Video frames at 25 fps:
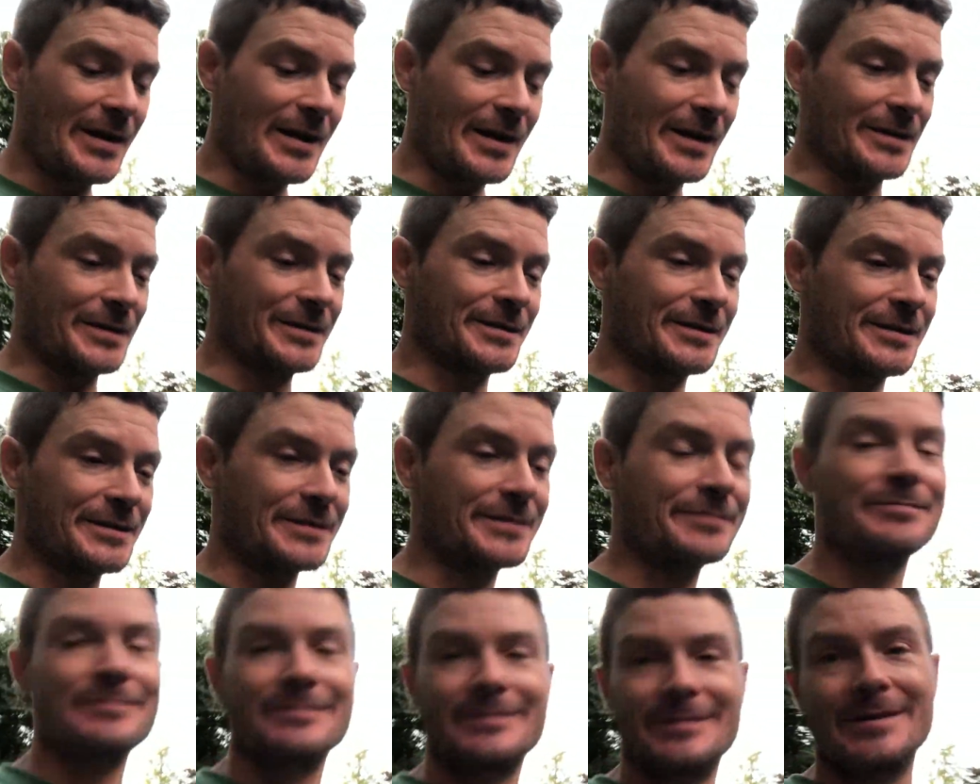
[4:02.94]

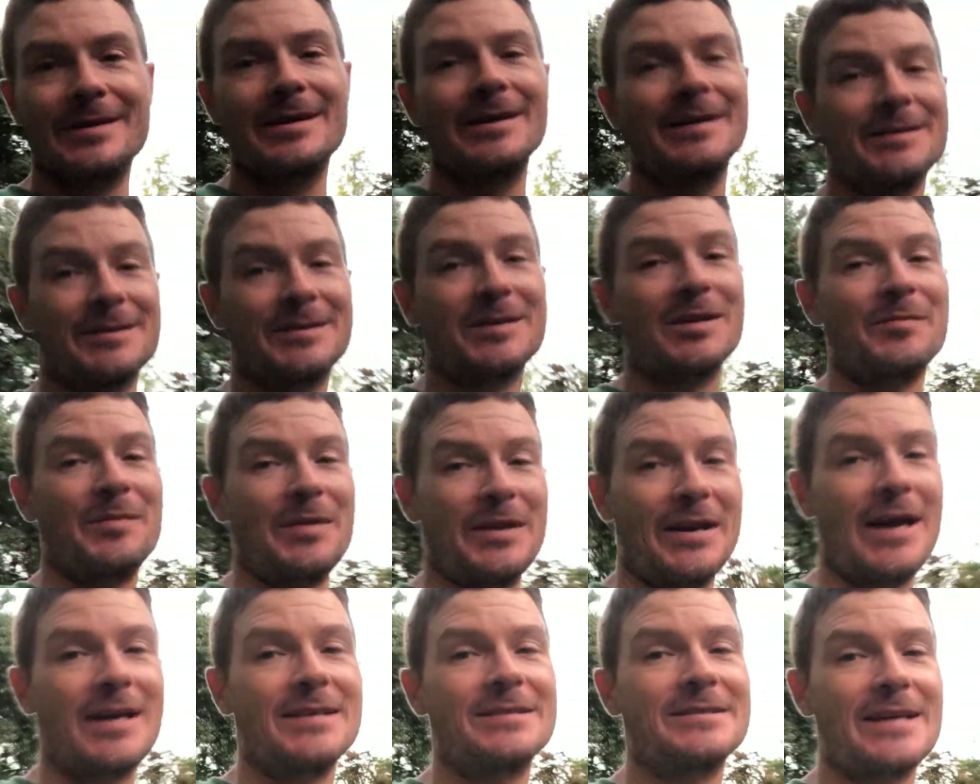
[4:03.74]
It's going
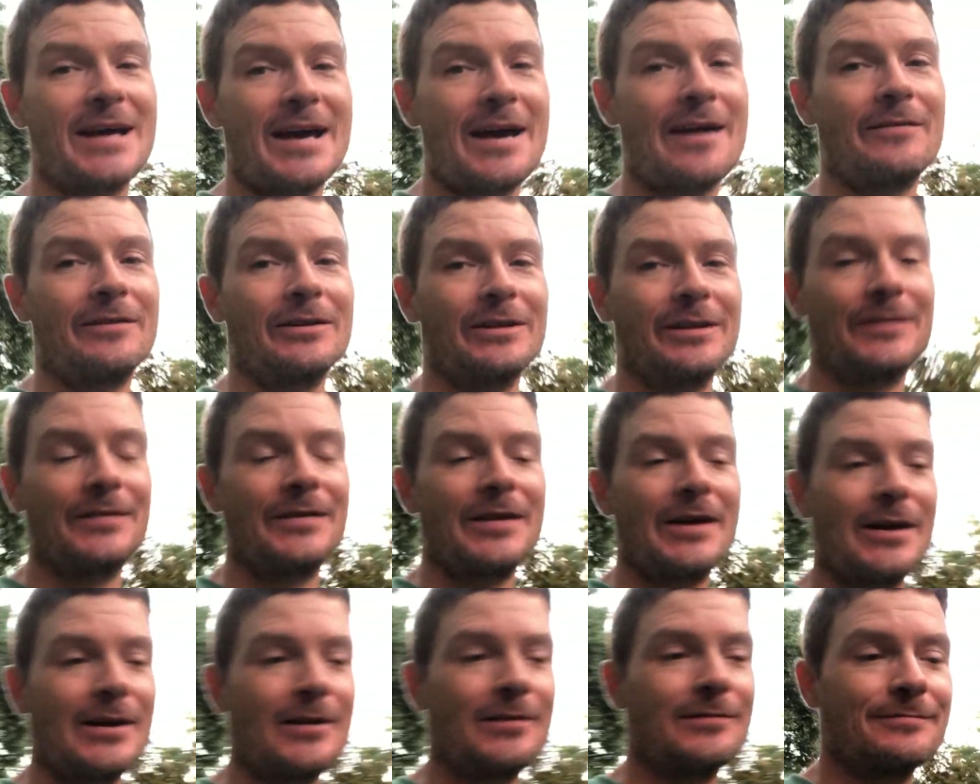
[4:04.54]
to be nice to have it in
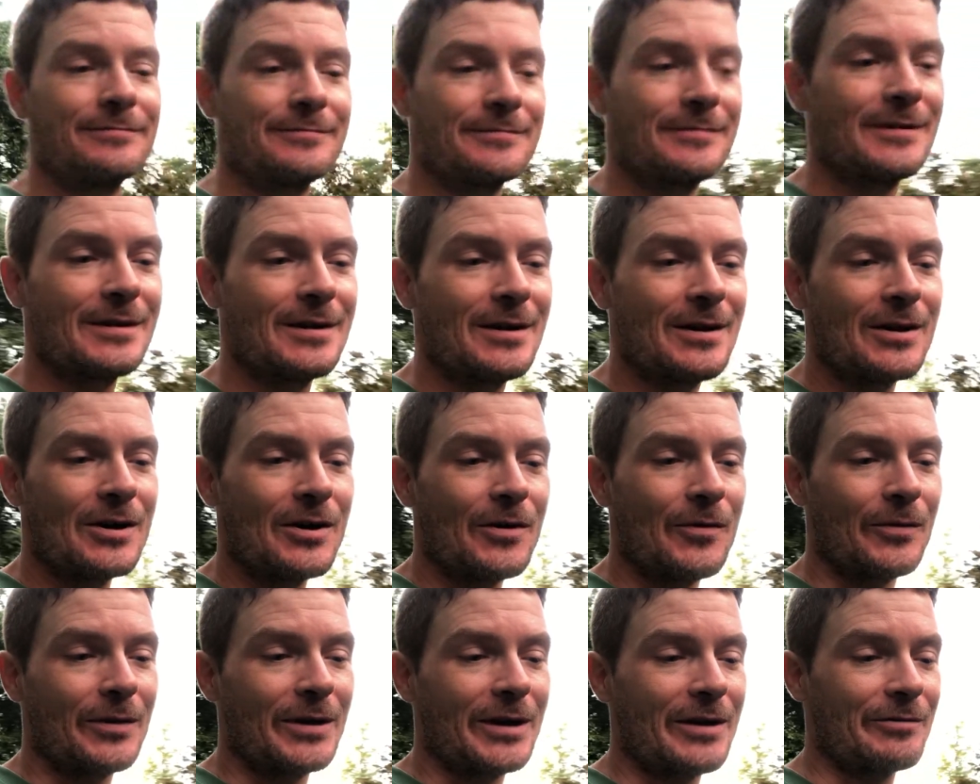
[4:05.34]
there
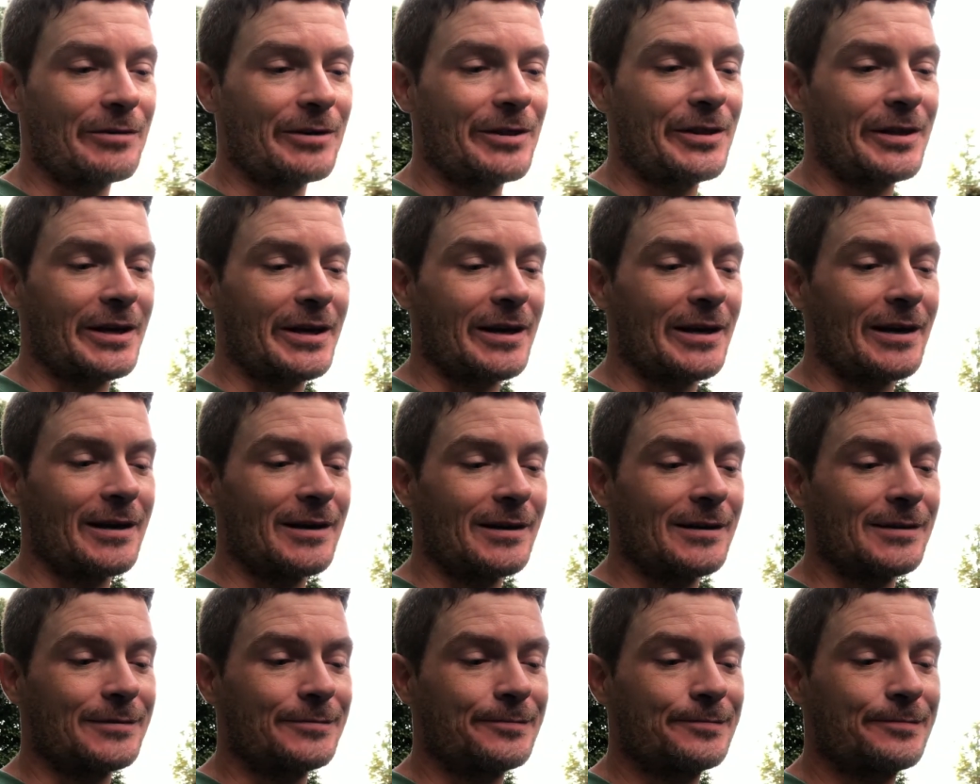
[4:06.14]
when everything
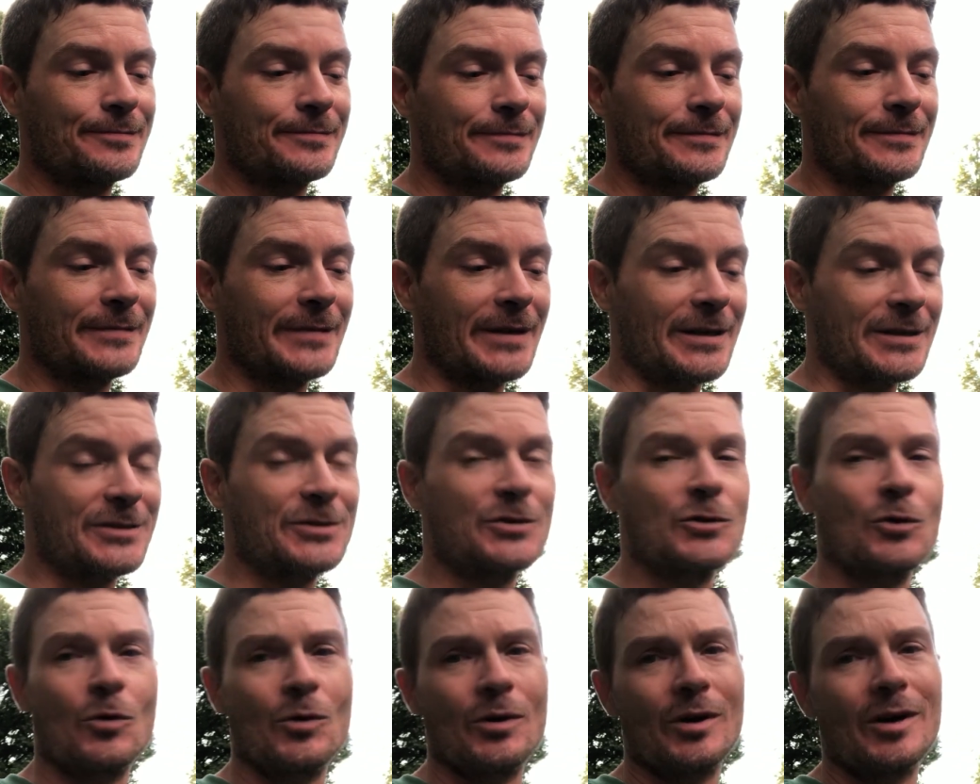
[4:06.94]

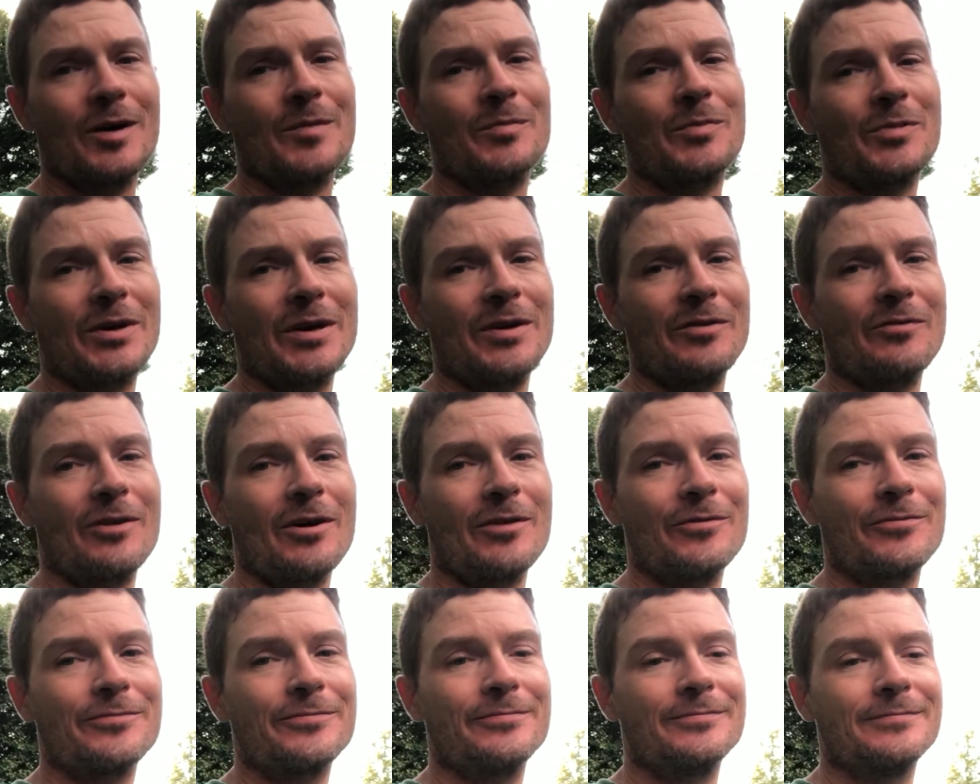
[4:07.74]
gets torn up pretty
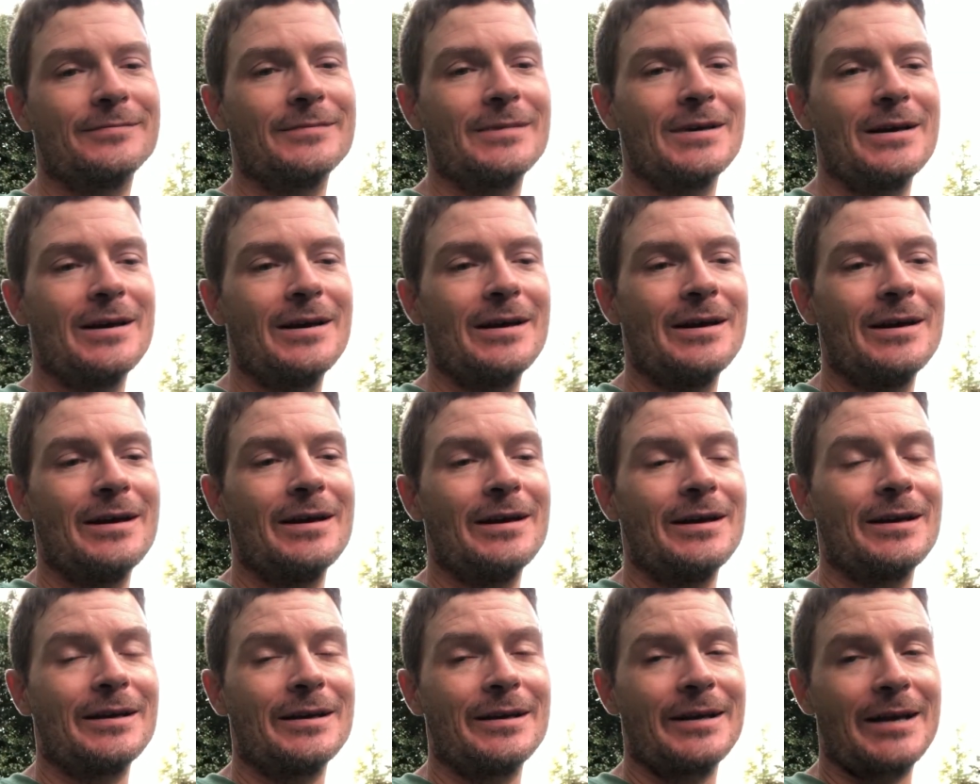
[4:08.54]
rough
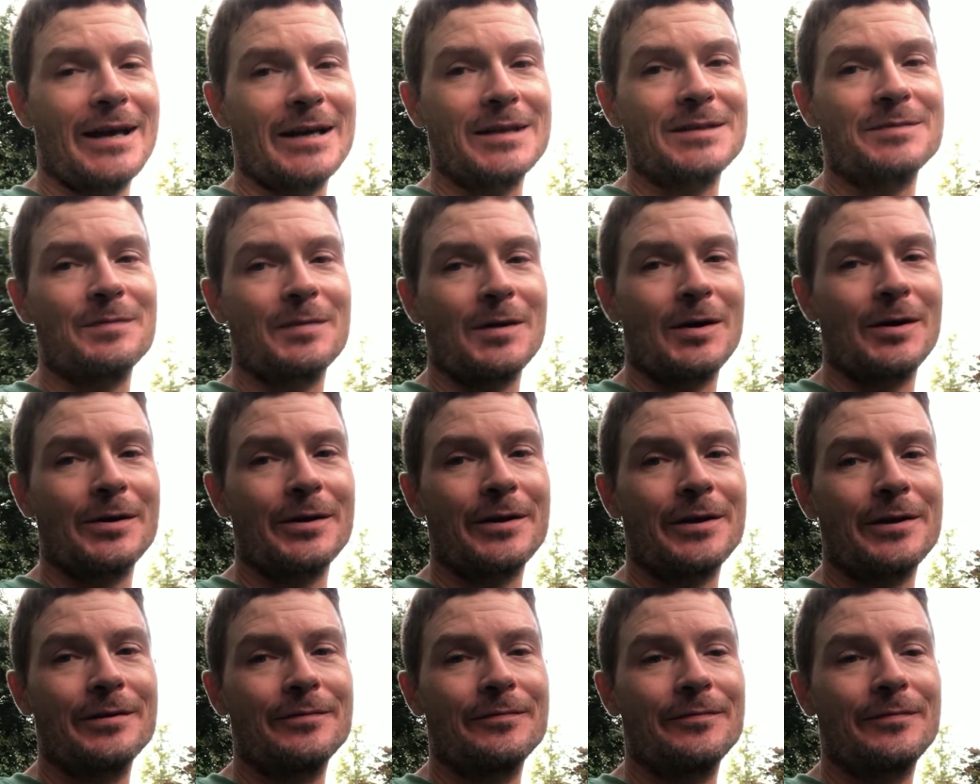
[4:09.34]
next
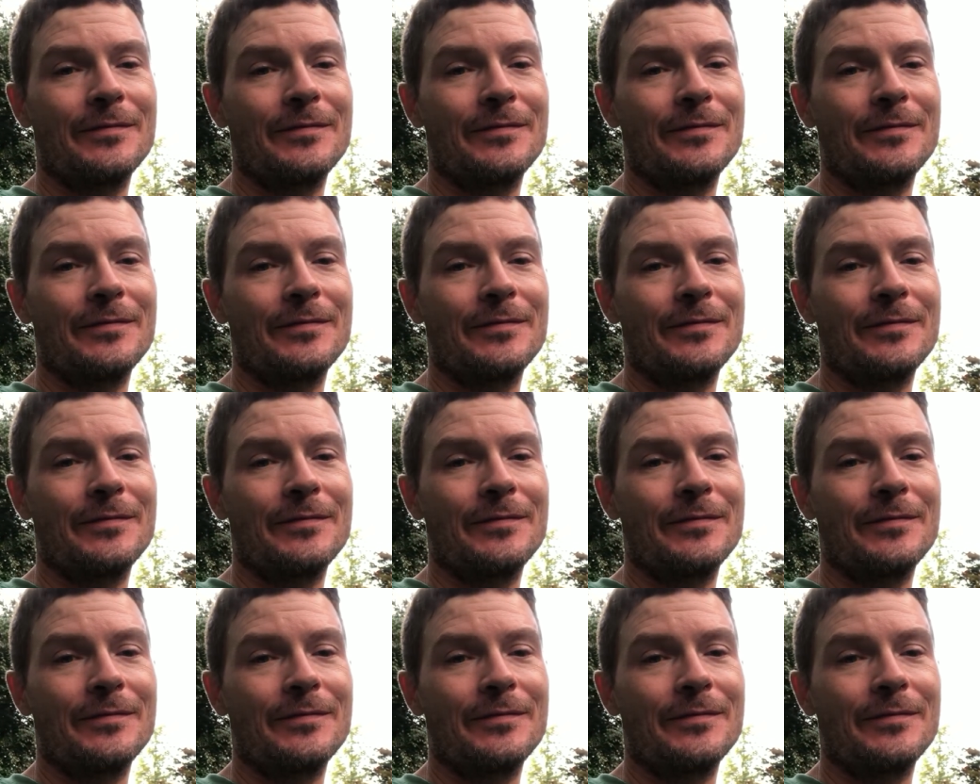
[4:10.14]
month.